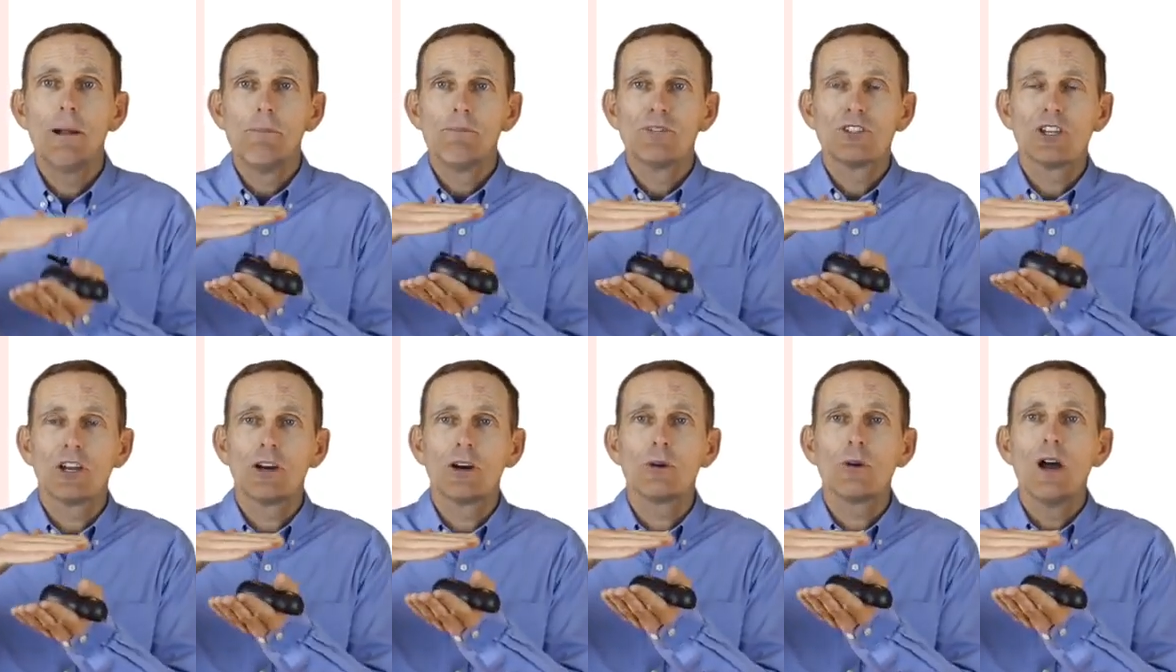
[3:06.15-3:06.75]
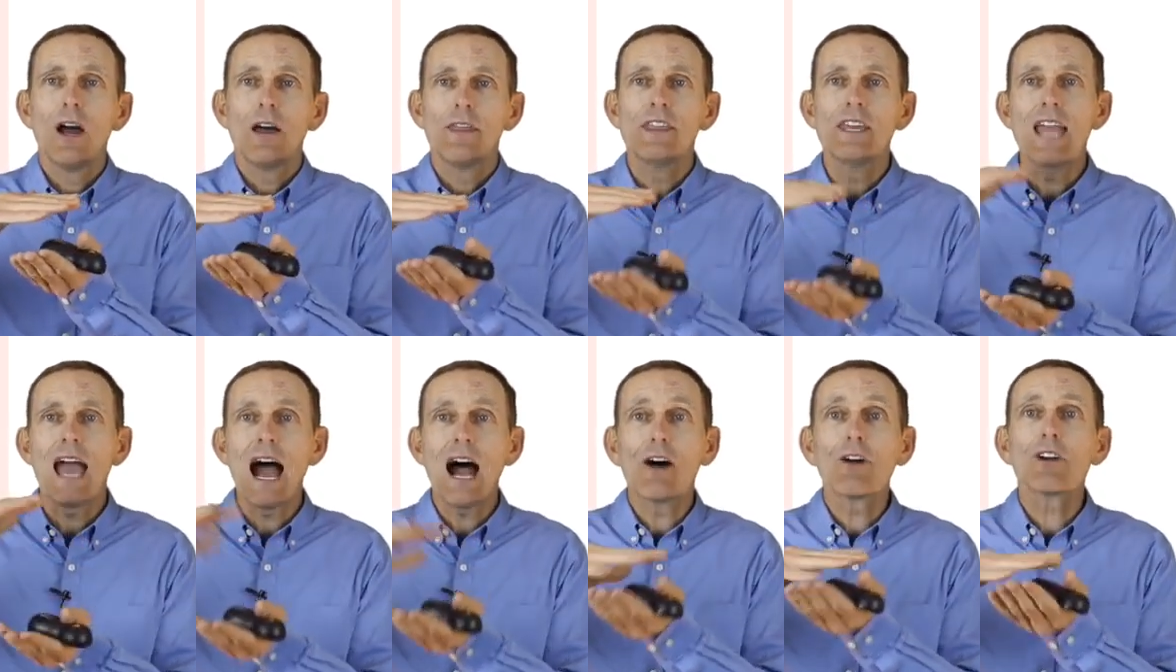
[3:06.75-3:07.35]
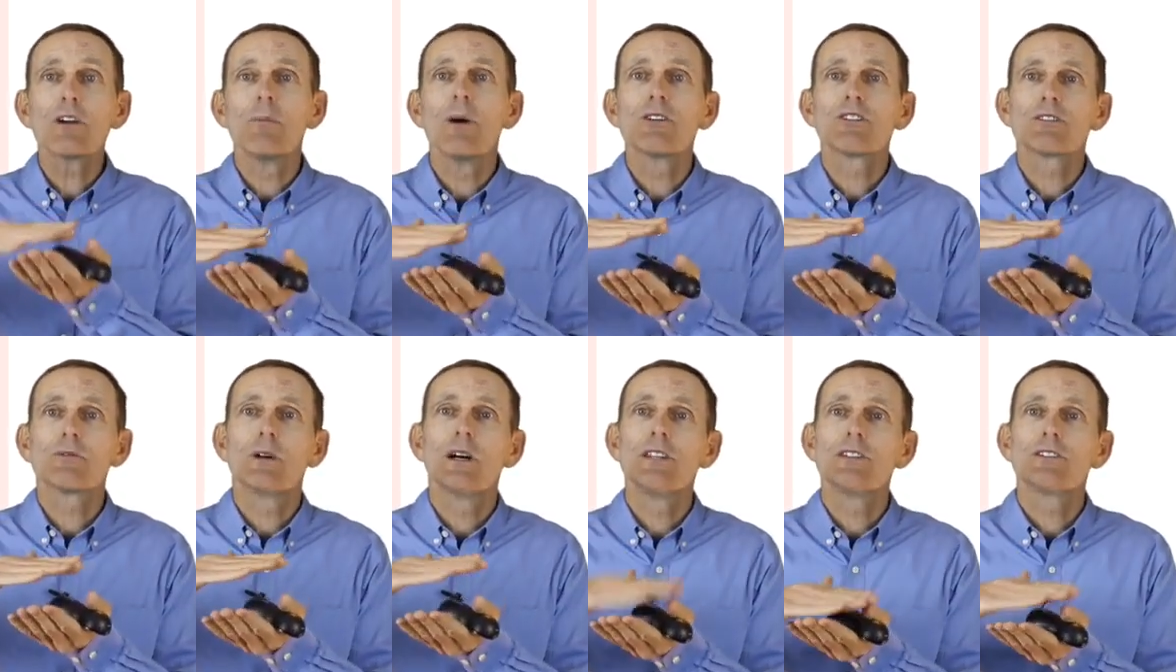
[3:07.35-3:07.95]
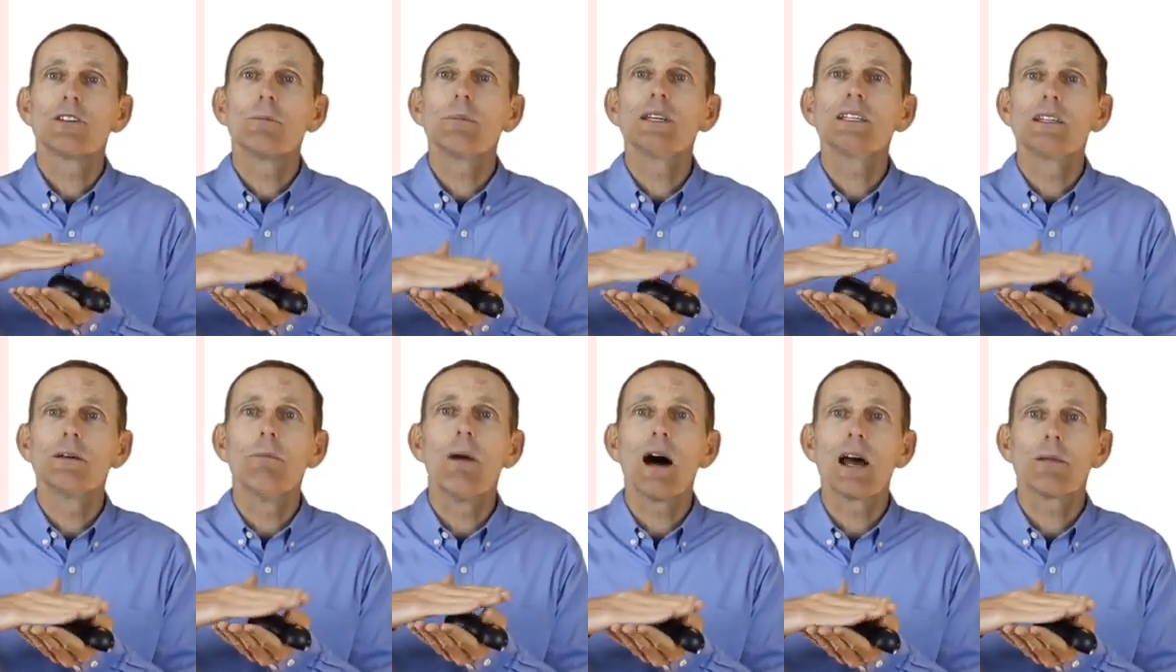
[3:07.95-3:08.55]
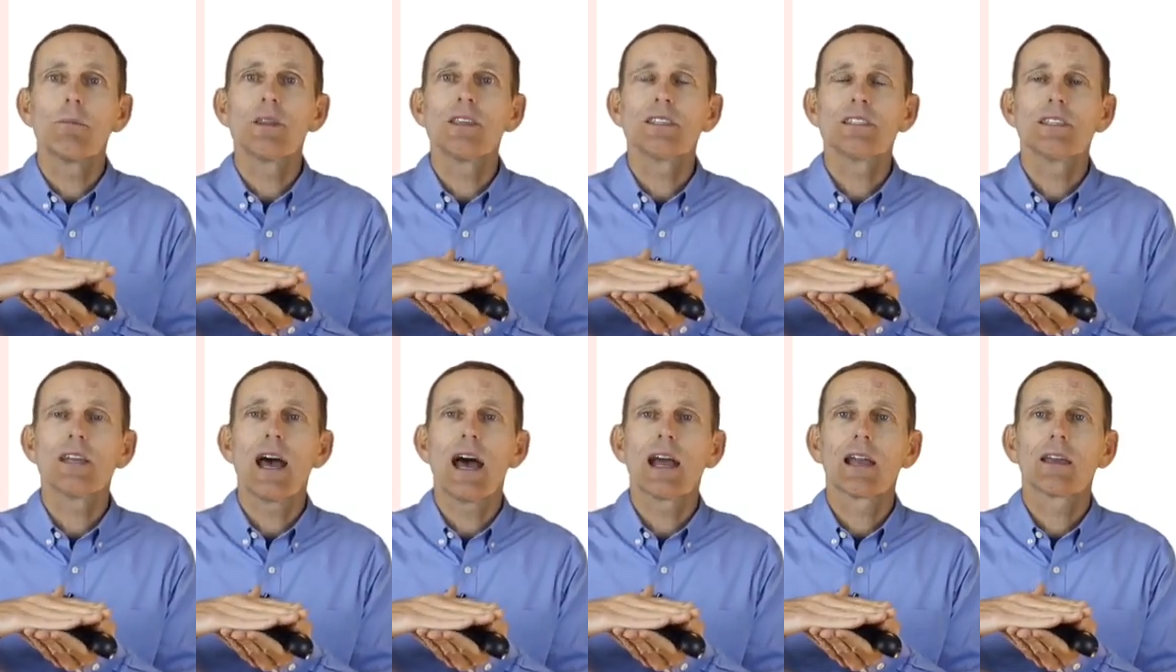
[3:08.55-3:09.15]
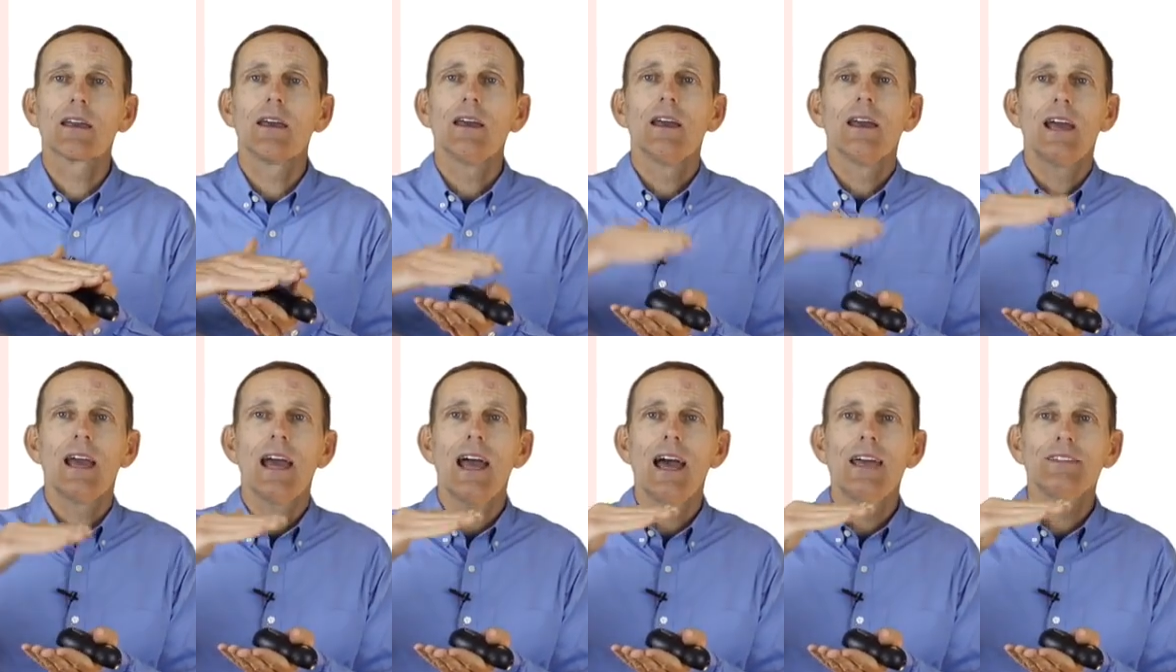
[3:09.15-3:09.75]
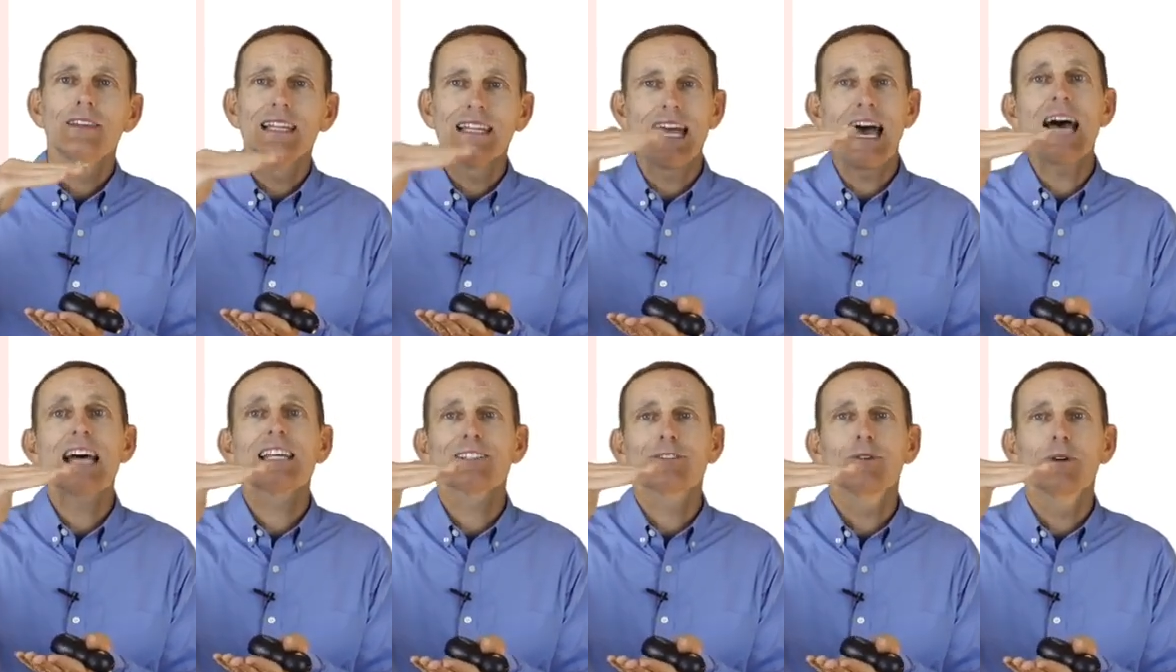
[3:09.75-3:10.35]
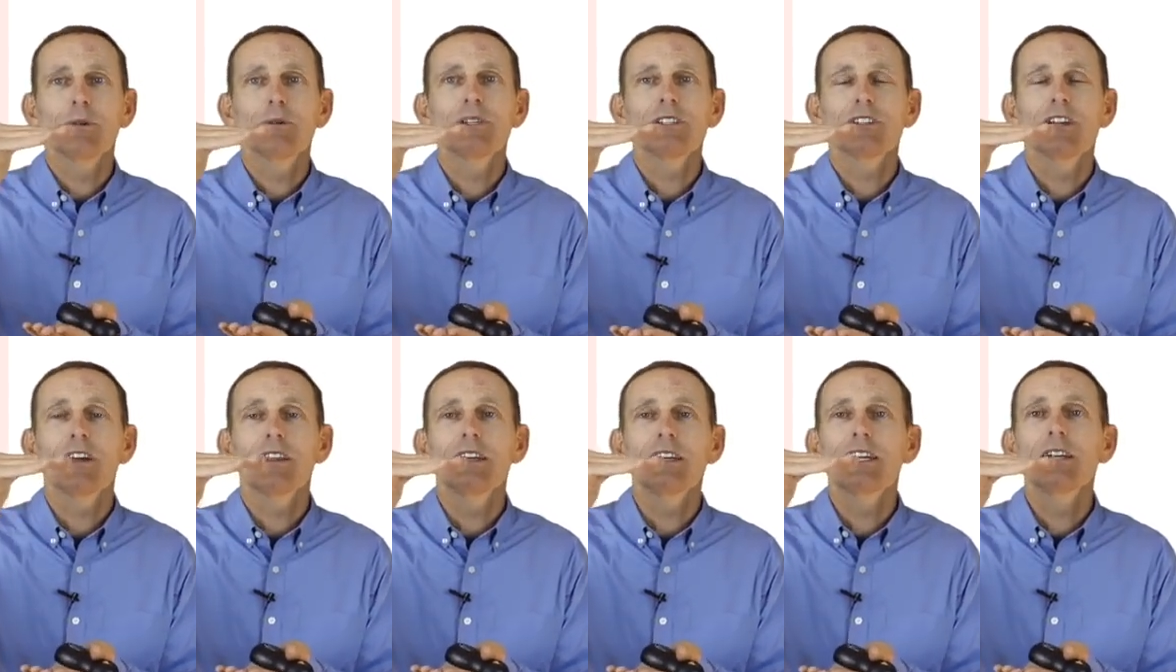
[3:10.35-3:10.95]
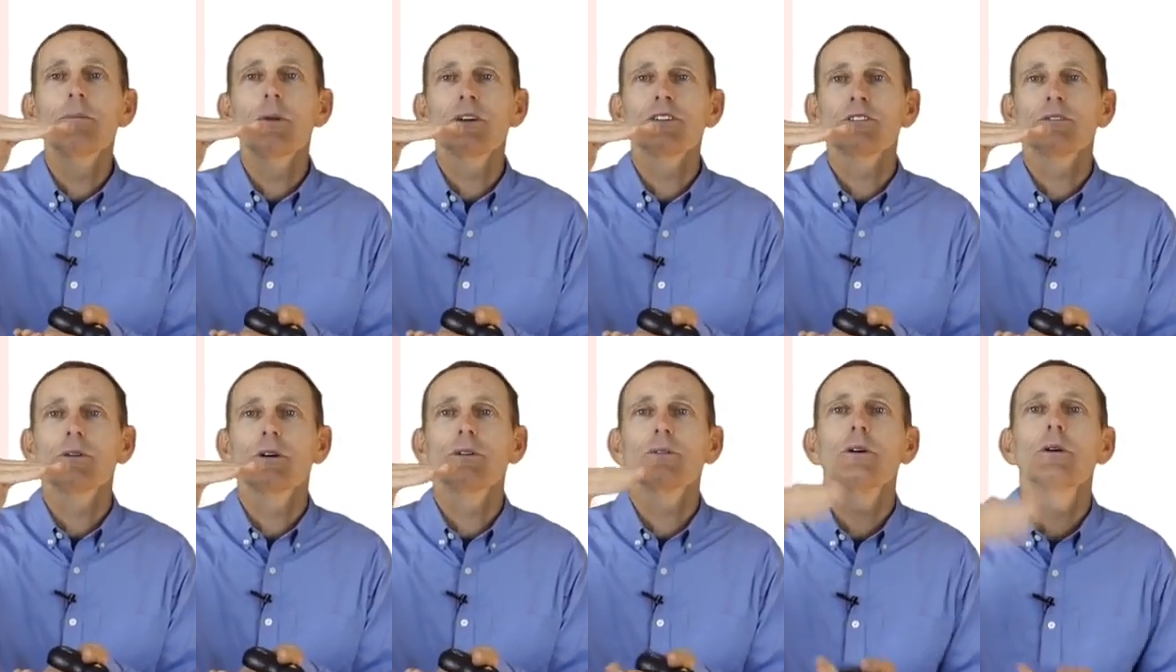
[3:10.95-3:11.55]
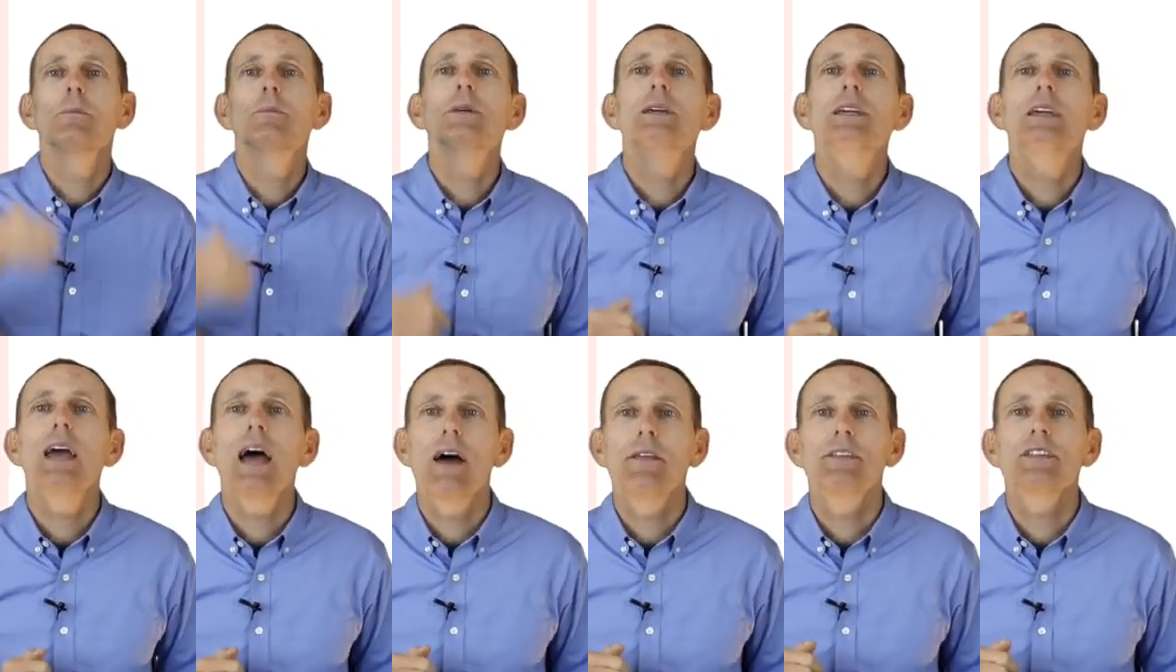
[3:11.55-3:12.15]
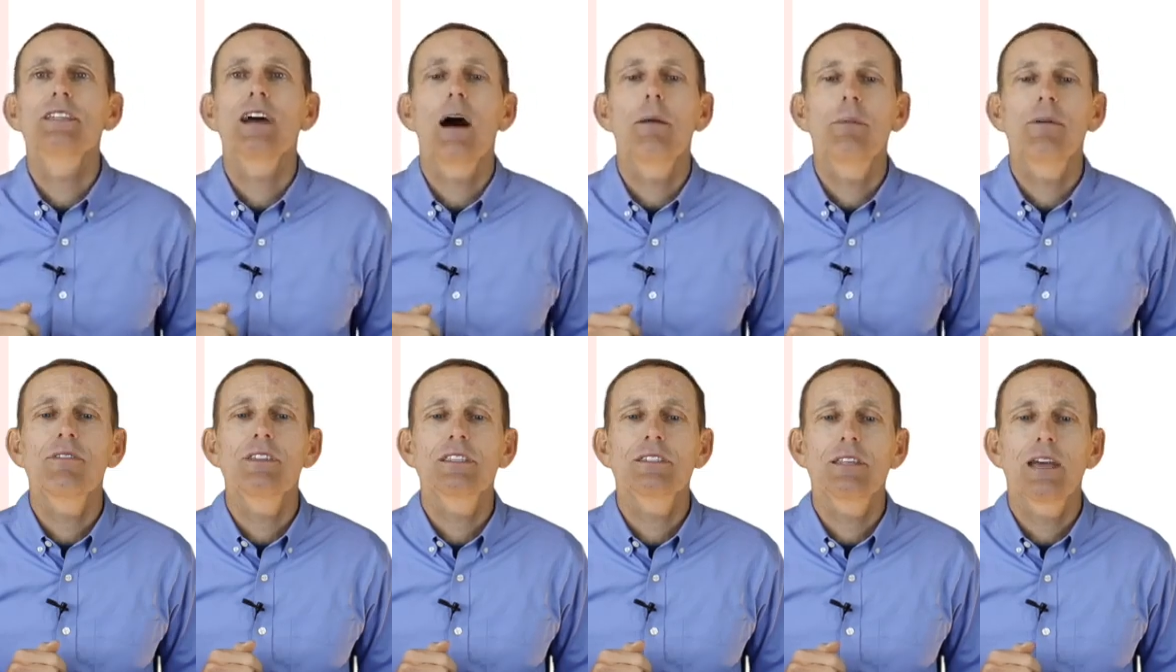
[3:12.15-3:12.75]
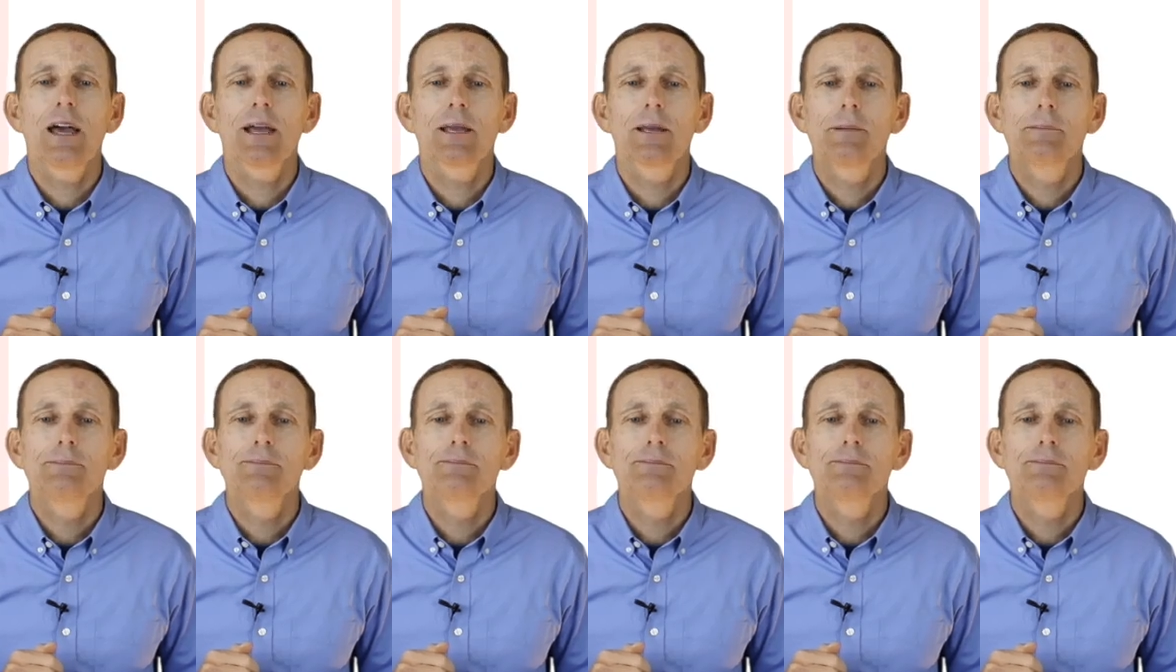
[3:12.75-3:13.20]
So the outermost ones will be at the bottom of the stack, and the last one we saw, the innermost one, will be at the top of the stack.